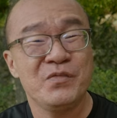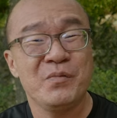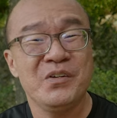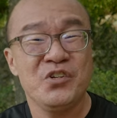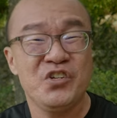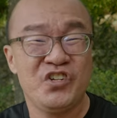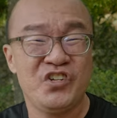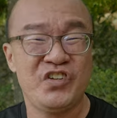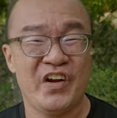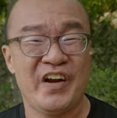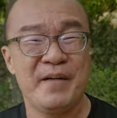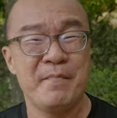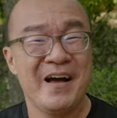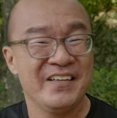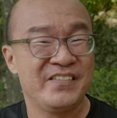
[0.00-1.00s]
want to share
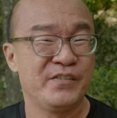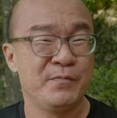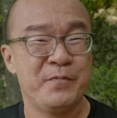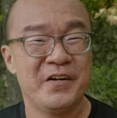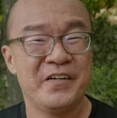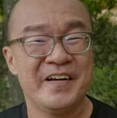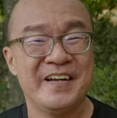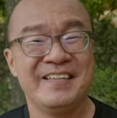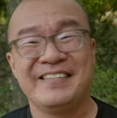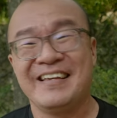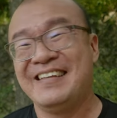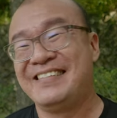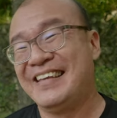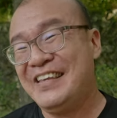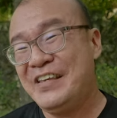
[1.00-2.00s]
my experience
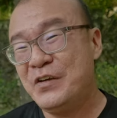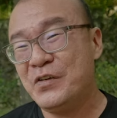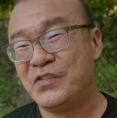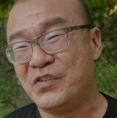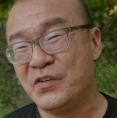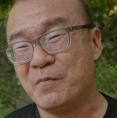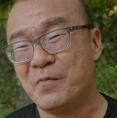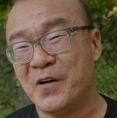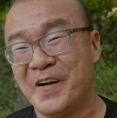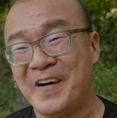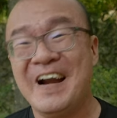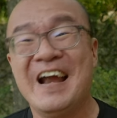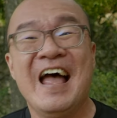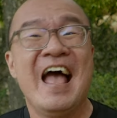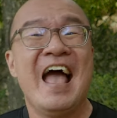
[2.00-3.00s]
as a YouTuber,
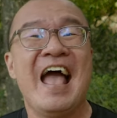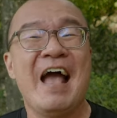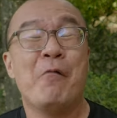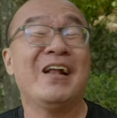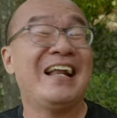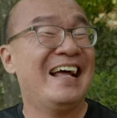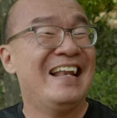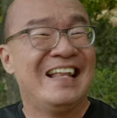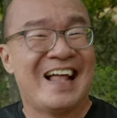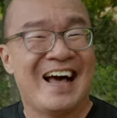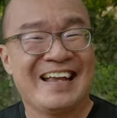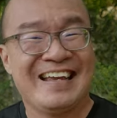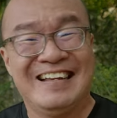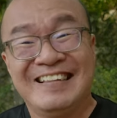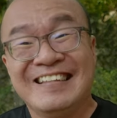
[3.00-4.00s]
what I
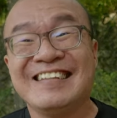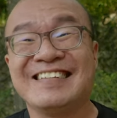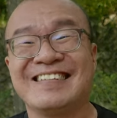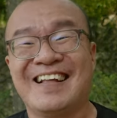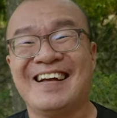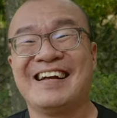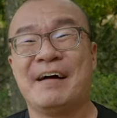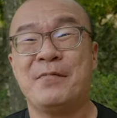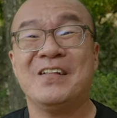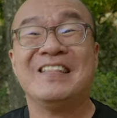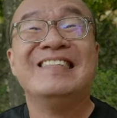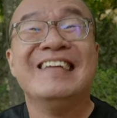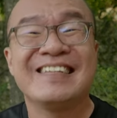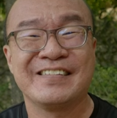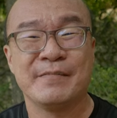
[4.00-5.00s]
like and dislike about
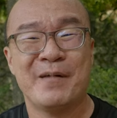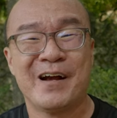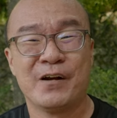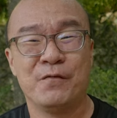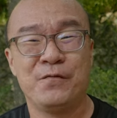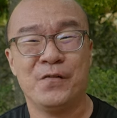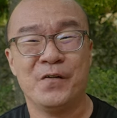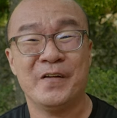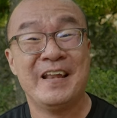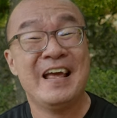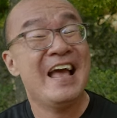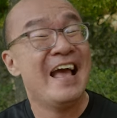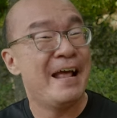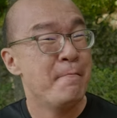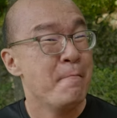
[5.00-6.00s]
this microphone,
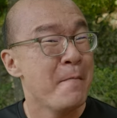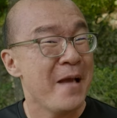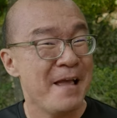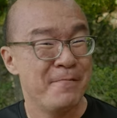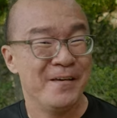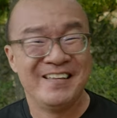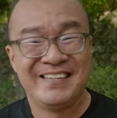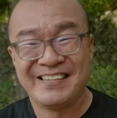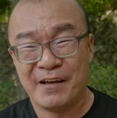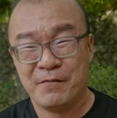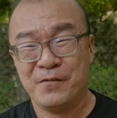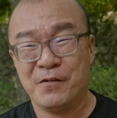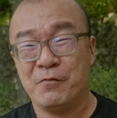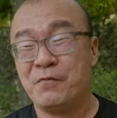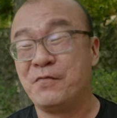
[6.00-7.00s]
and maybe some of
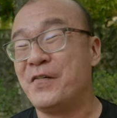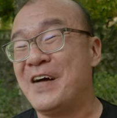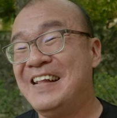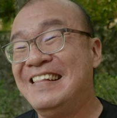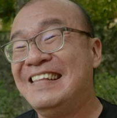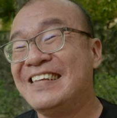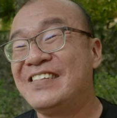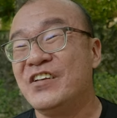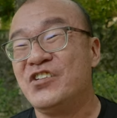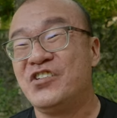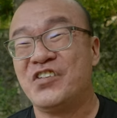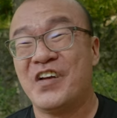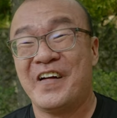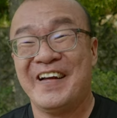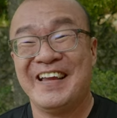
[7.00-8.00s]
you will find this
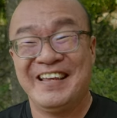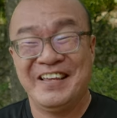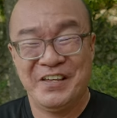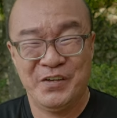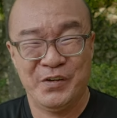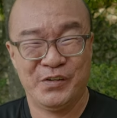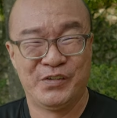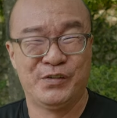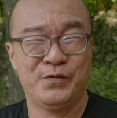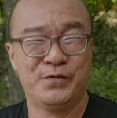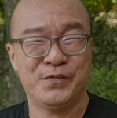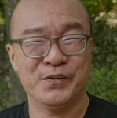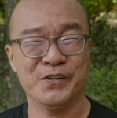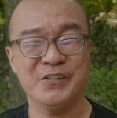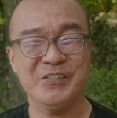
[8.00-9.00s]
sharing
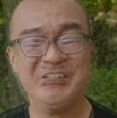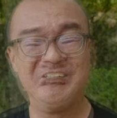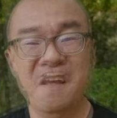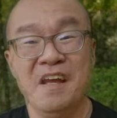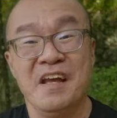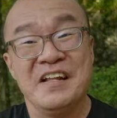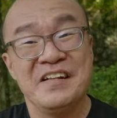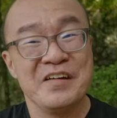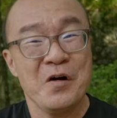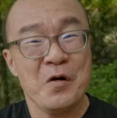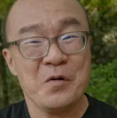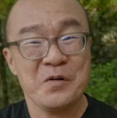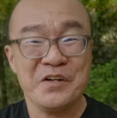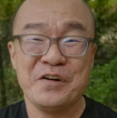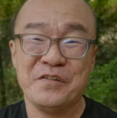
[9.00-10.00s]
useful. The
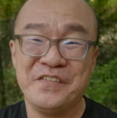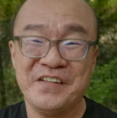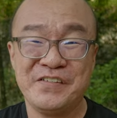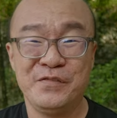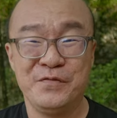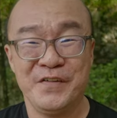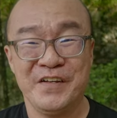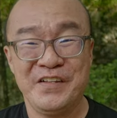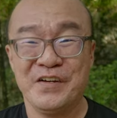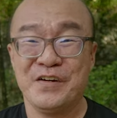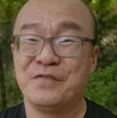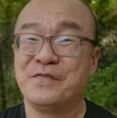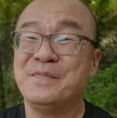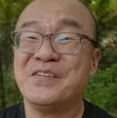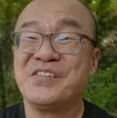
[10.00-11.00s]
audio of this video from the